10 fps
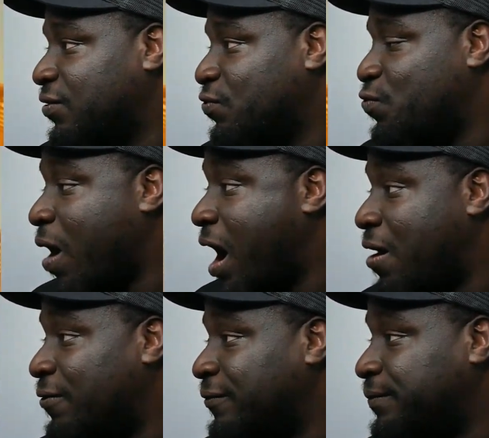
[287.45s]

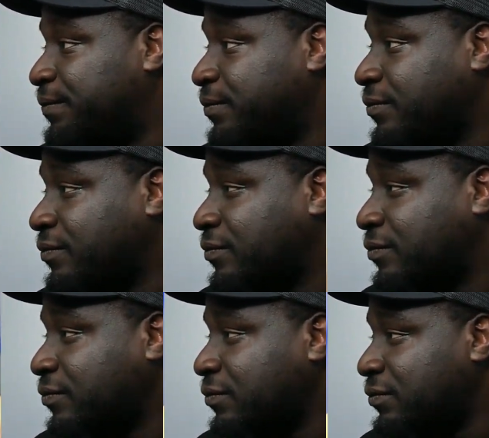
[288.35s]
Wow.
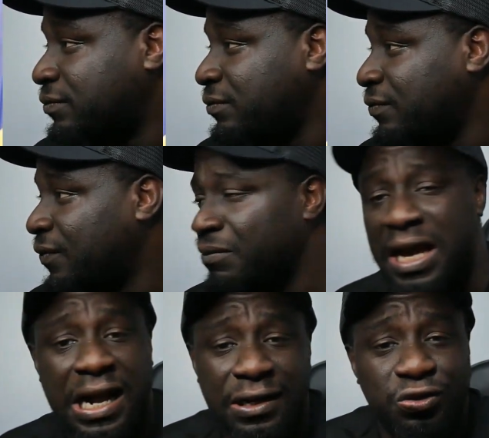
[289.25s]
Man,
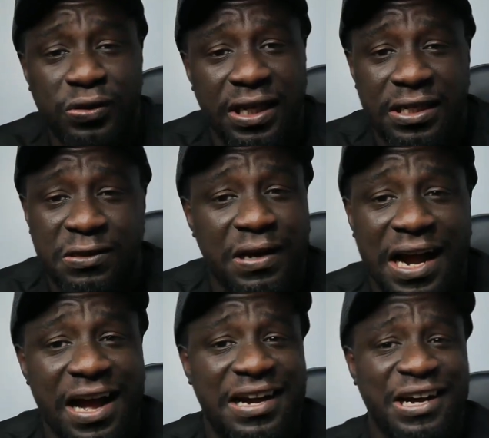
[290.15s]
I can't do this. I
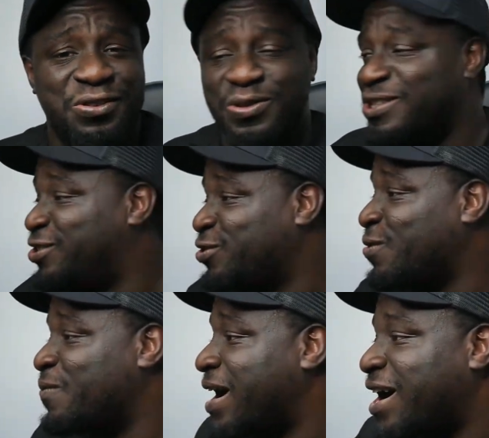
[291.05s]
can't do this
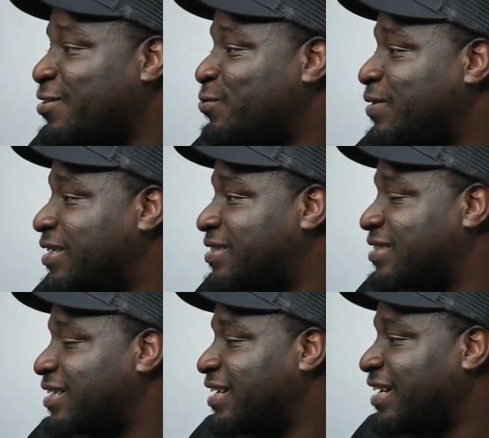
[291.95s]
job. I can't do this.
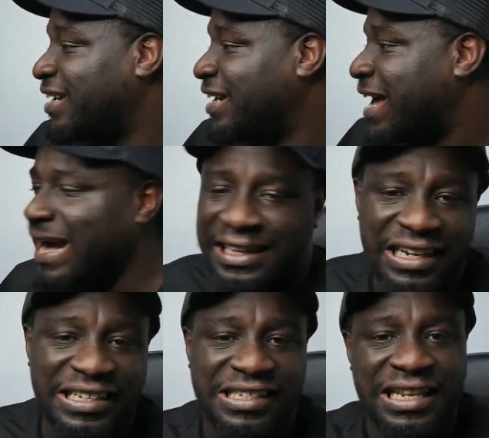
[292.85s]
At
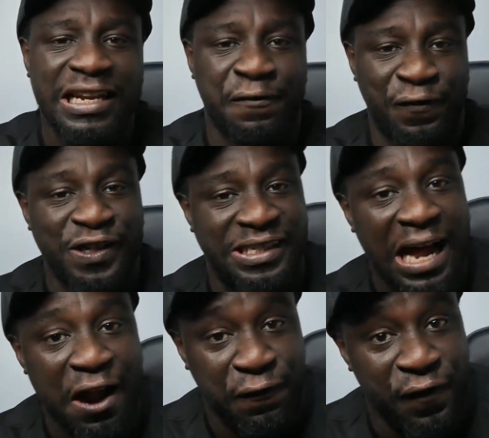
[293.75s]
least let the fish
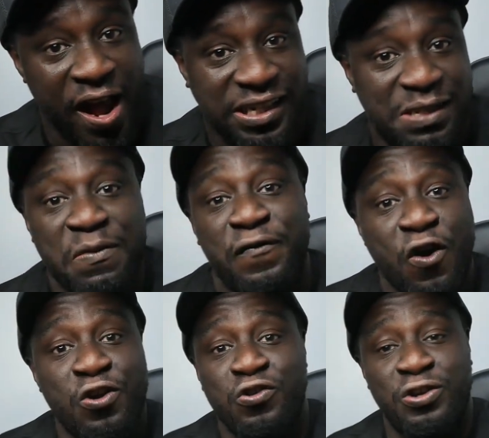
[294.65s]
die first
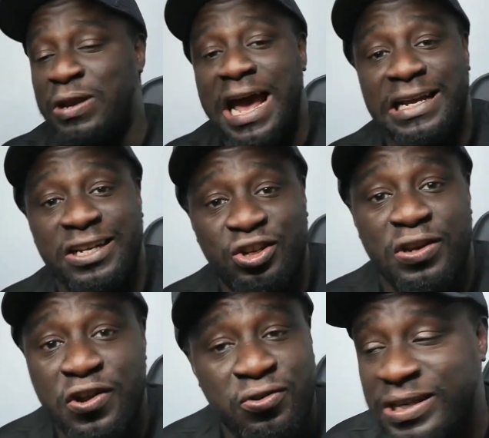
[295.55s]
before
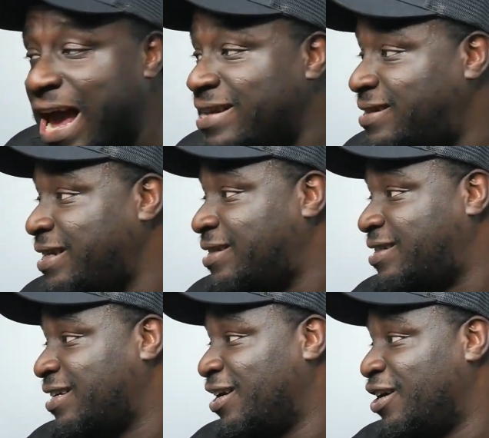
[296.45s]
you dice
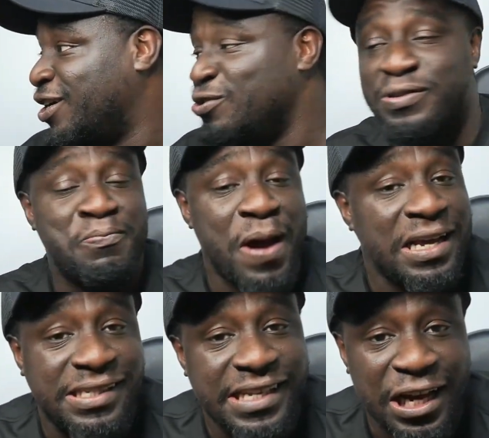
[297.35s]
it. You
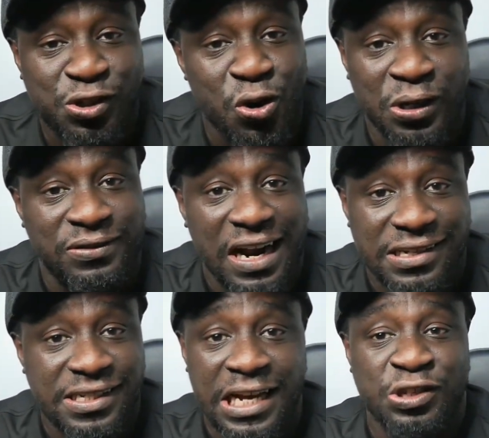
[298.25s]
buy set or you try
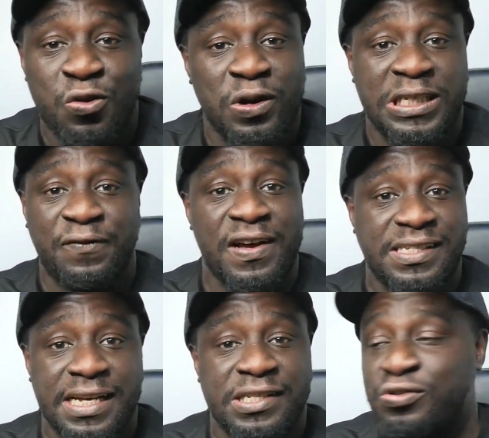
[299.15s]
set or whatever
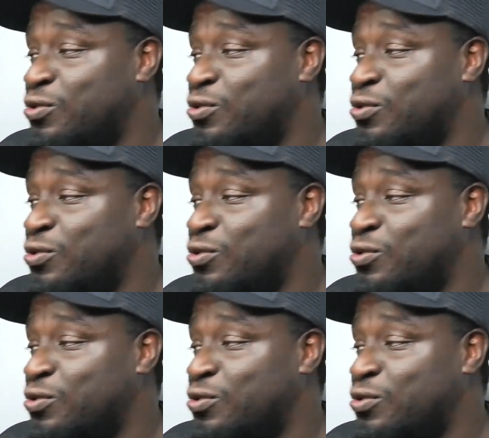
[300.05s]
set you